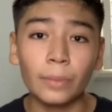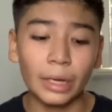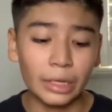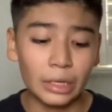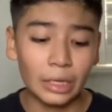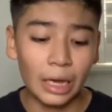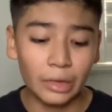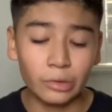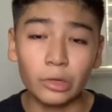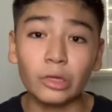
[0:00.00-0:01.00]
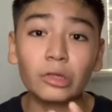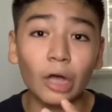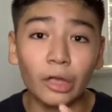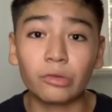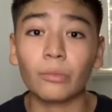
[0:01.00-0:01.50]
like he has good
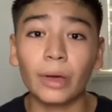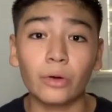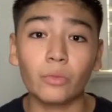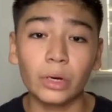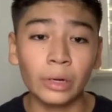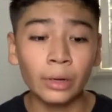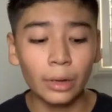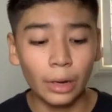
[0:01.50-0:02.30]
thoughts no matter what.